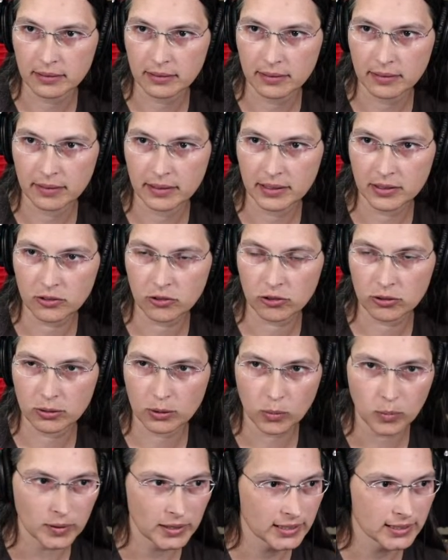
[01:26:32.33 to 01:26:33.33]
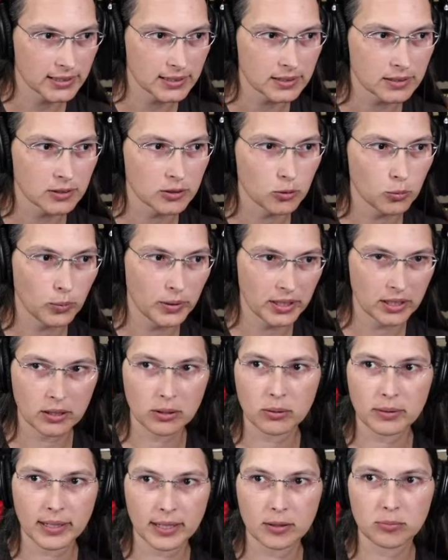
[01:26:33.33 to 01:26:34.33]
these two are 1s, we know
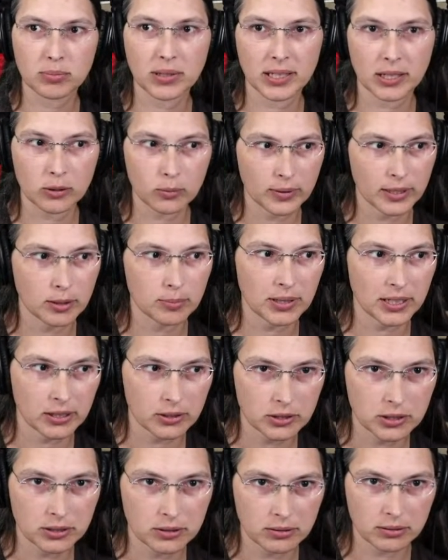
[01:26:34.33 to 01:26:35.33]
that player 1 and player 2